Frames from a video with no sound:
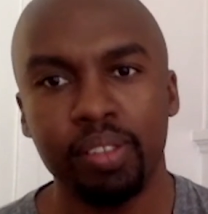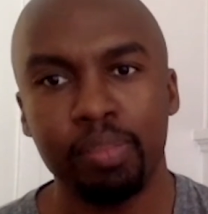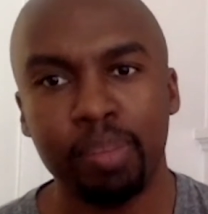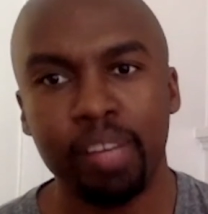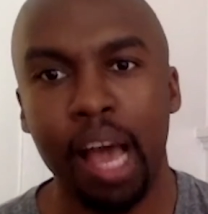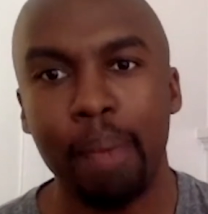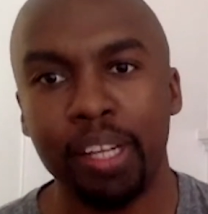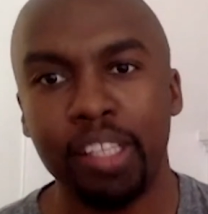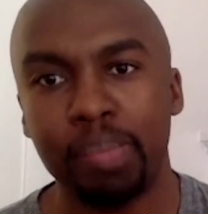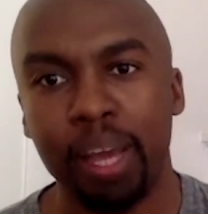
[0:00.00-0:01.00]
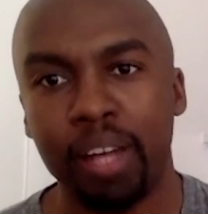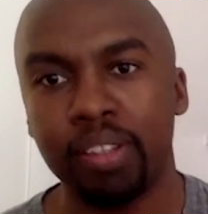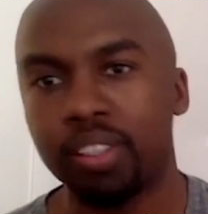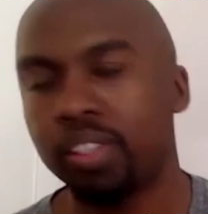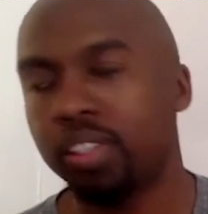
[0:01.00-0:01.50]
competence
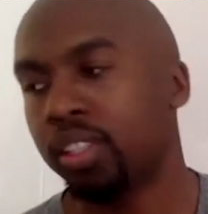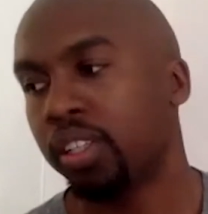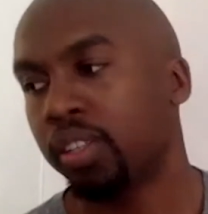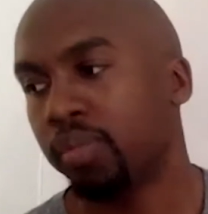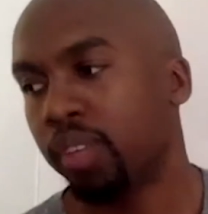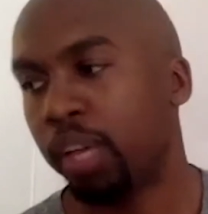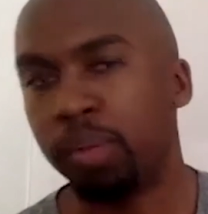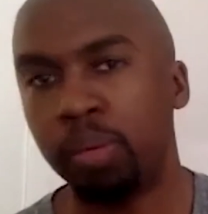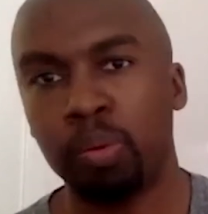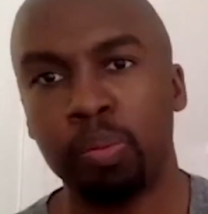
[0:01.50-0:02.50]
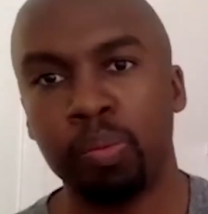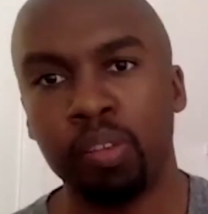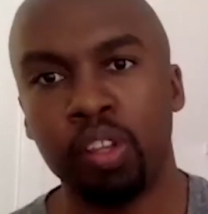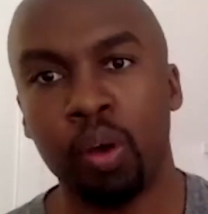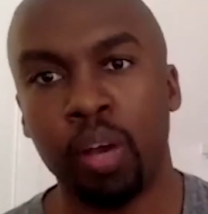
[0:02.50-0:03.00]
matters, and people
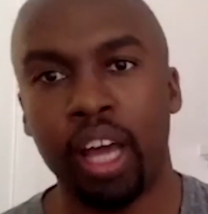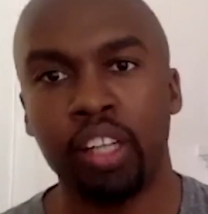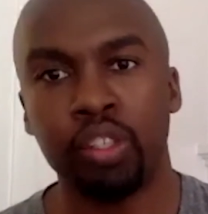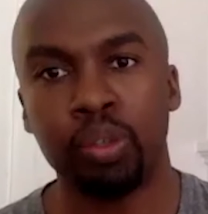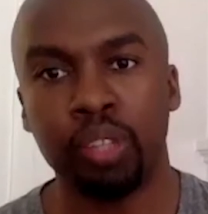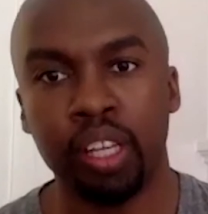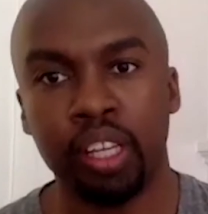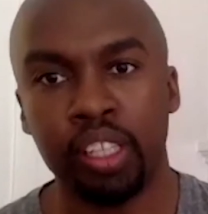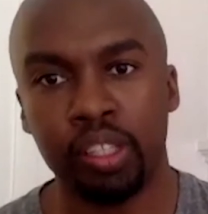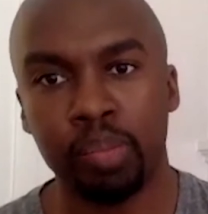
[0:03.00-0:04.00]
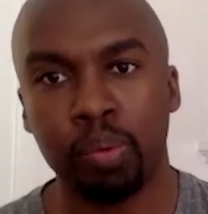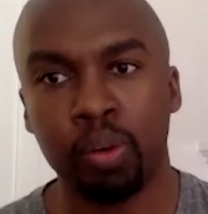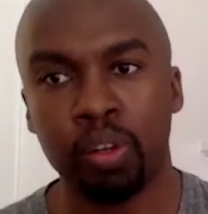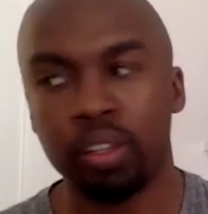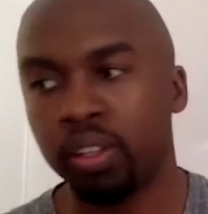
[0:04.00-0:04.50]
knowing how to do things is
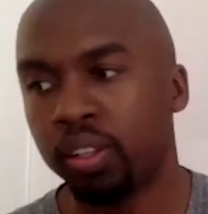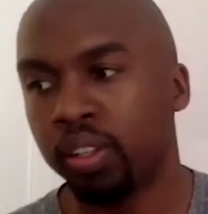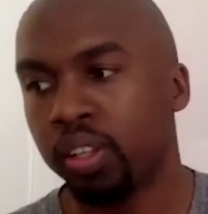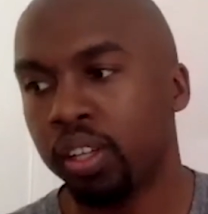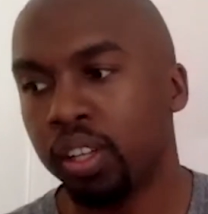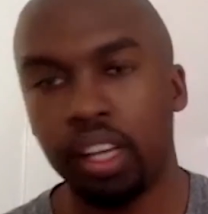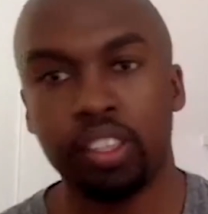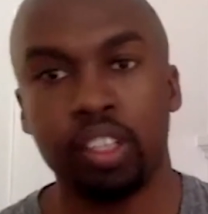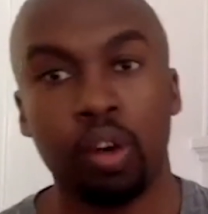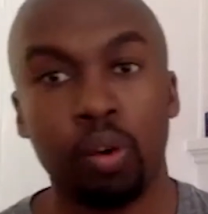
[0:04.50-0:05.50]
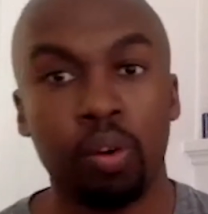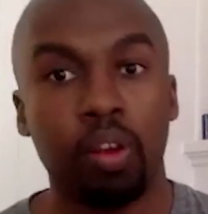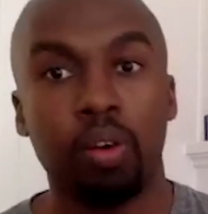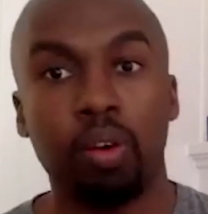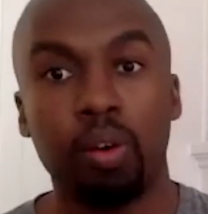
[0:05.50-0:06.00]
important. And
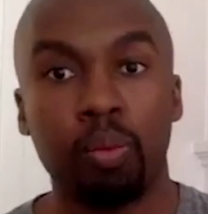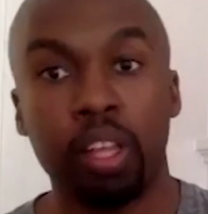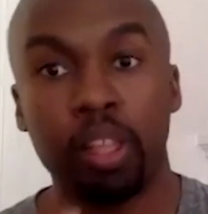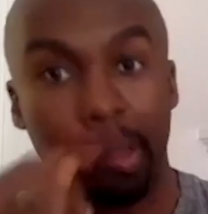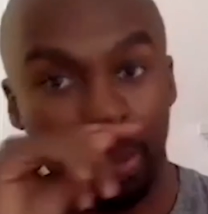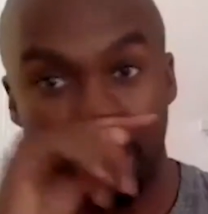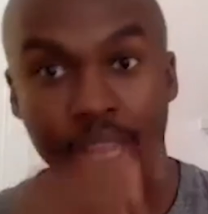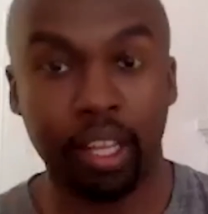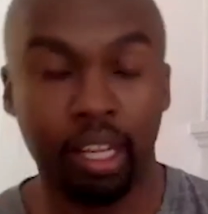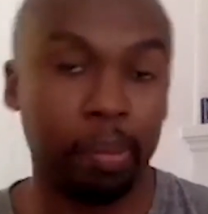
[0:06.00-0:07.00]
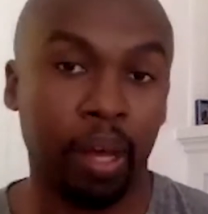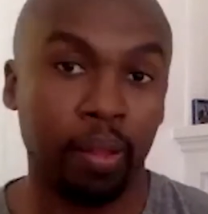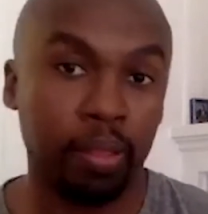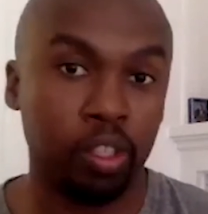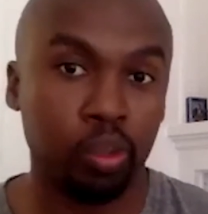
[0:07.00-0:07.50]
so, with when I look
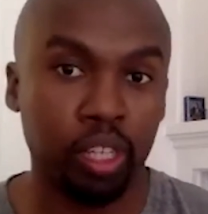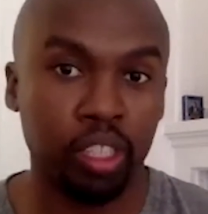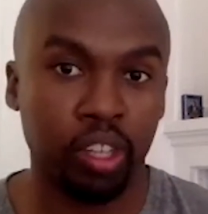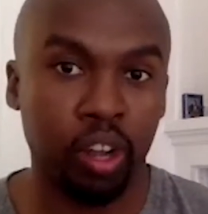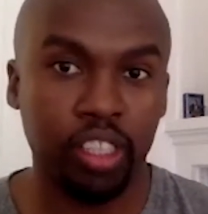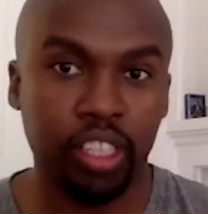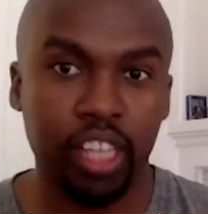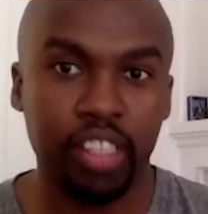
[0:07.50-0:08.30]
about the trends in our education